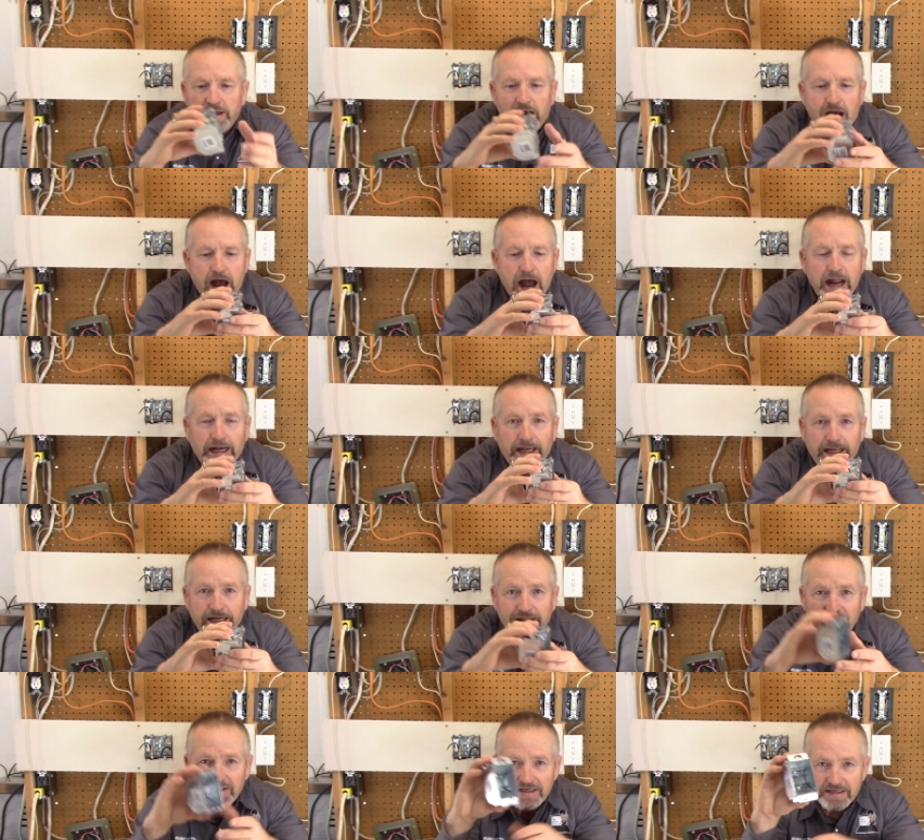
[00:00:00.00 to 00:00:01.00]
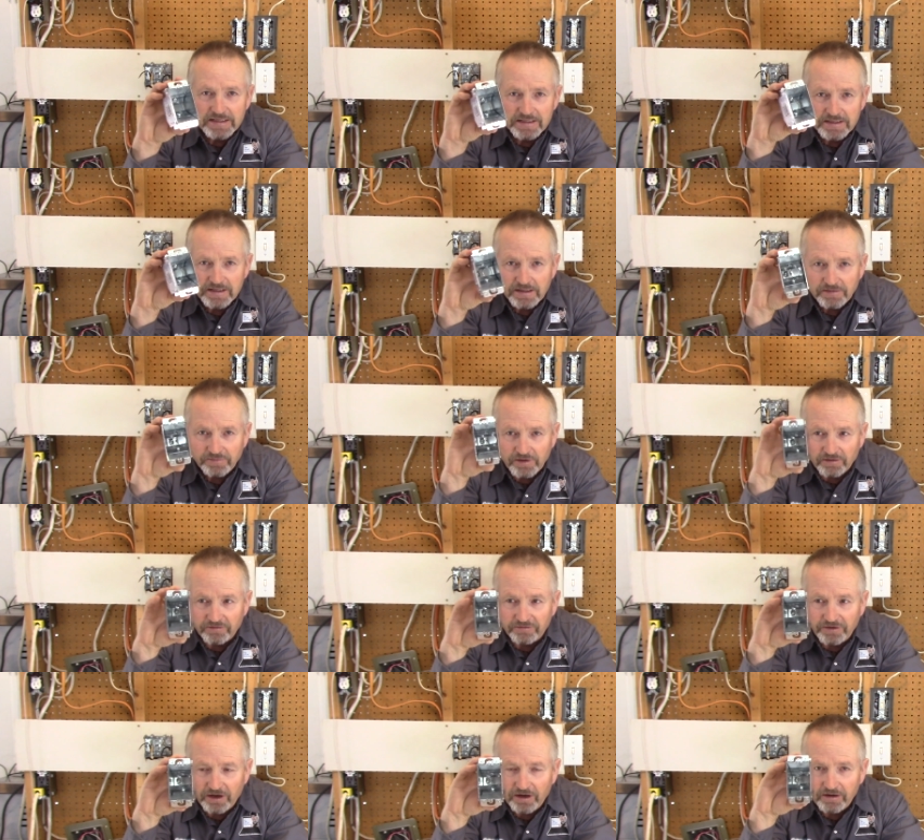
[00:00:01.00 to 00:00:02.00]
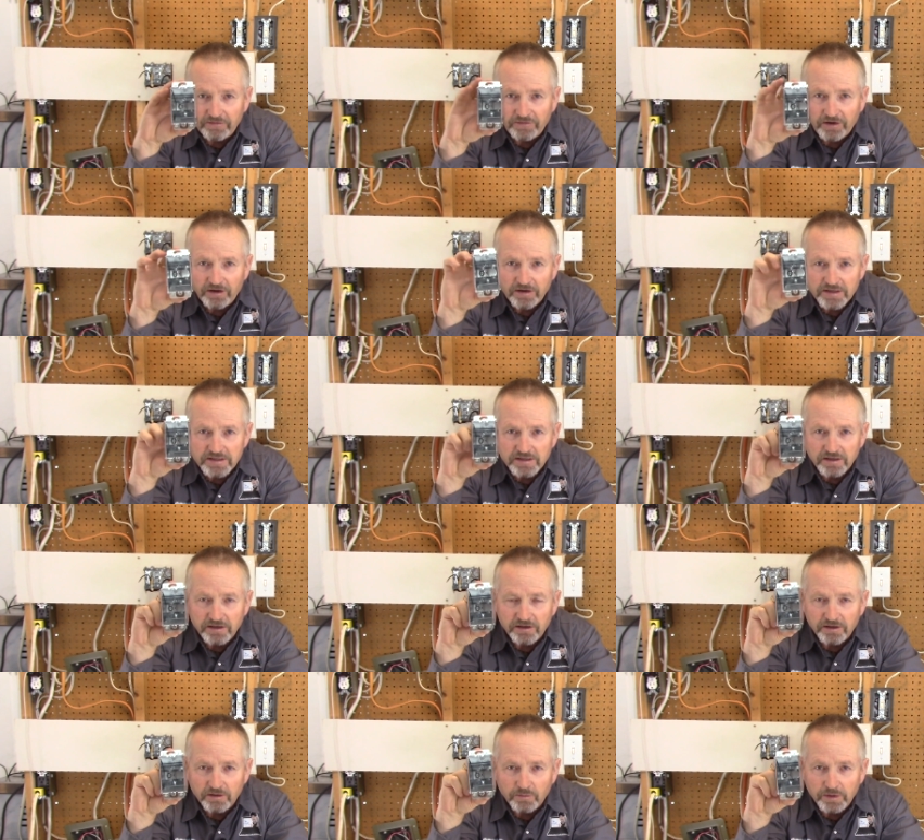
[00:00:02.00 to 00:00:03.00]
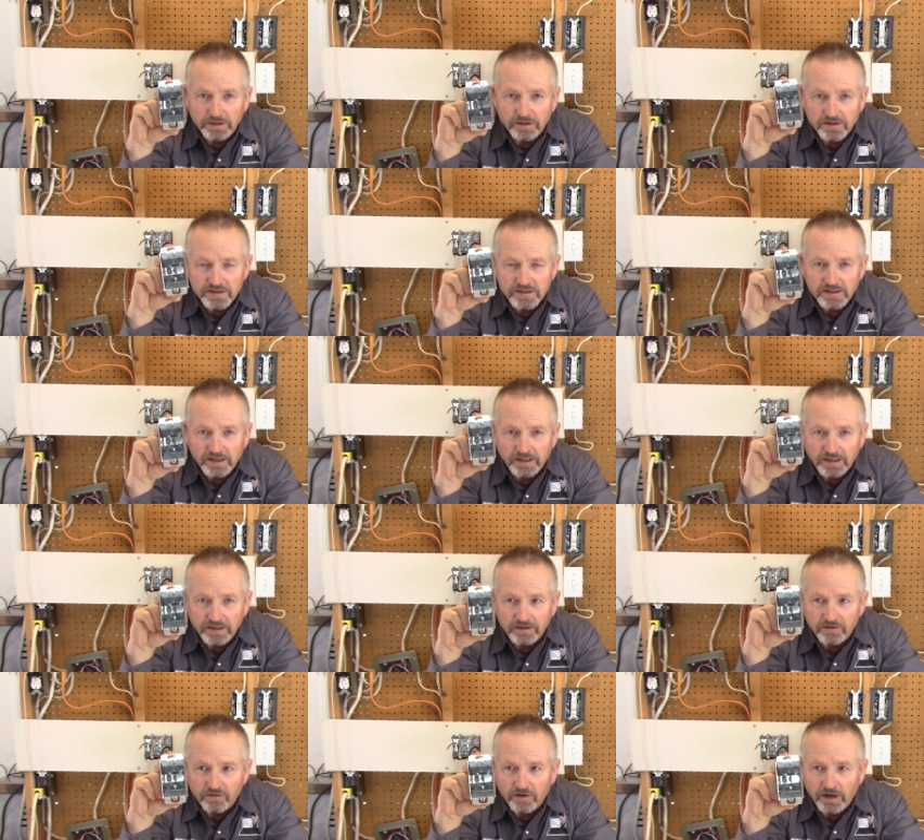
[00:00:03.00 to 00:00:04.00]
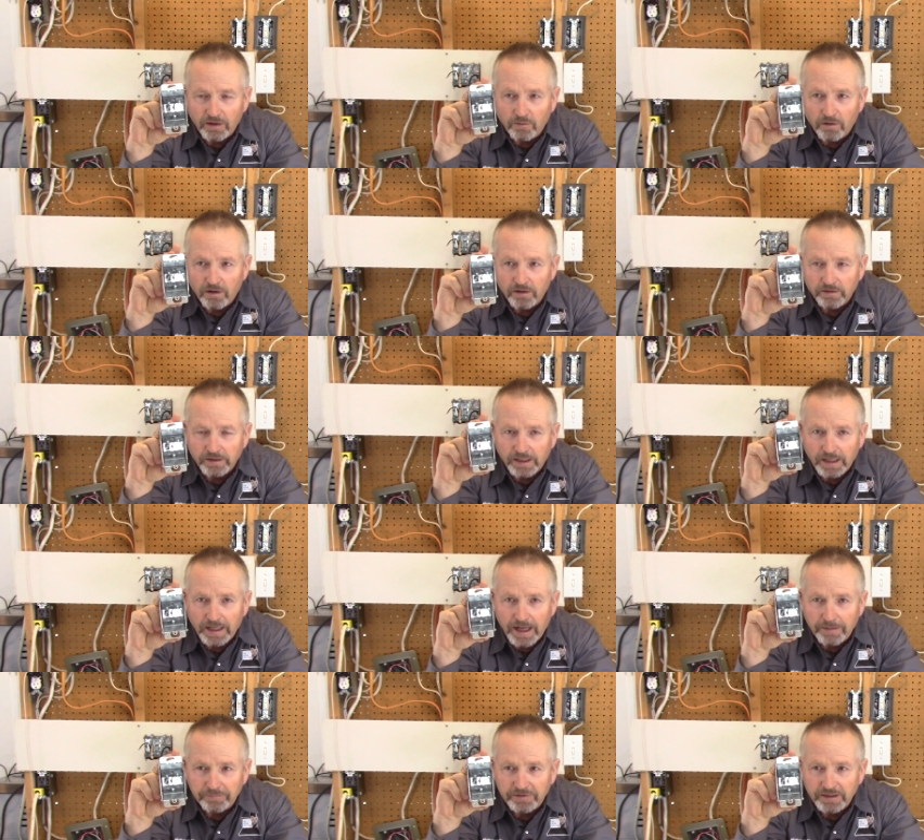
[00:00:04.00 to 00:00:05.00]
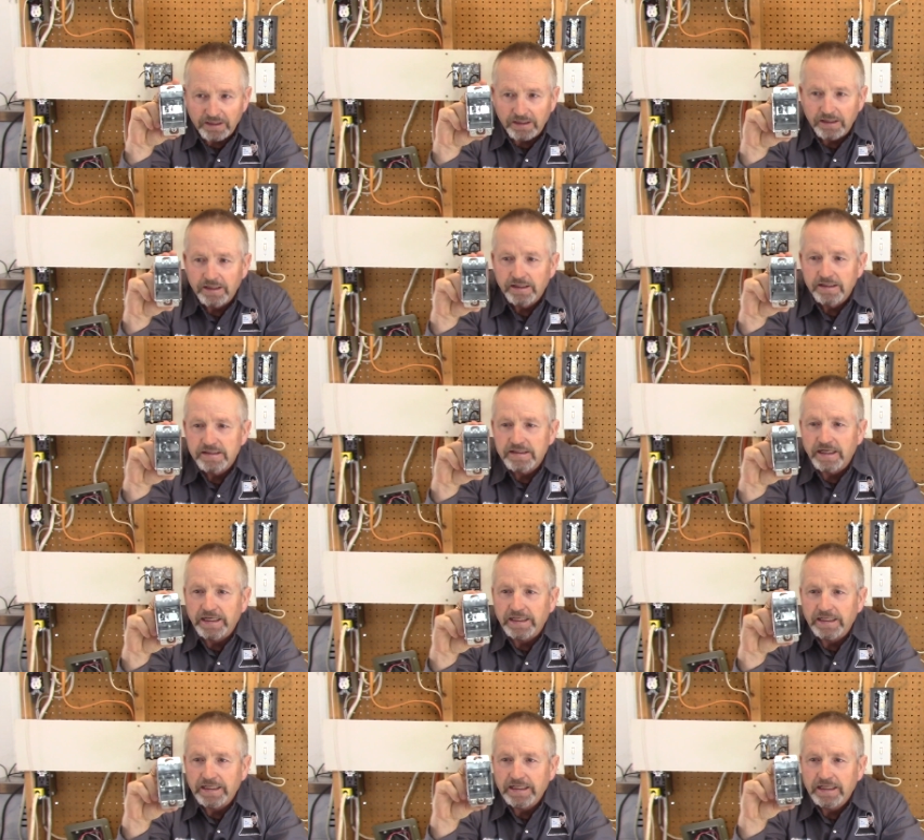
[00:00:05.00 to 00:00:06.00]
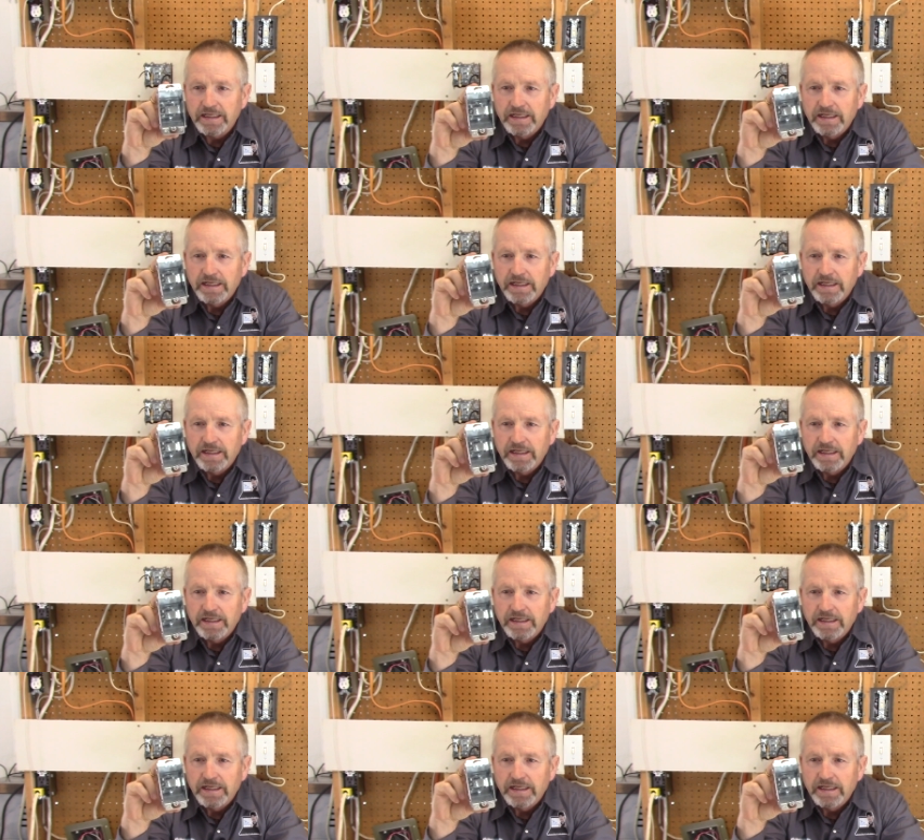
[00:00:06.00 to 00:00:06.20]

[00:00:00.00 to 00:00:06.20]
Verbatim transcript: I like these. They're very, very secure when they're stuck in the drywall and clamped in tightly.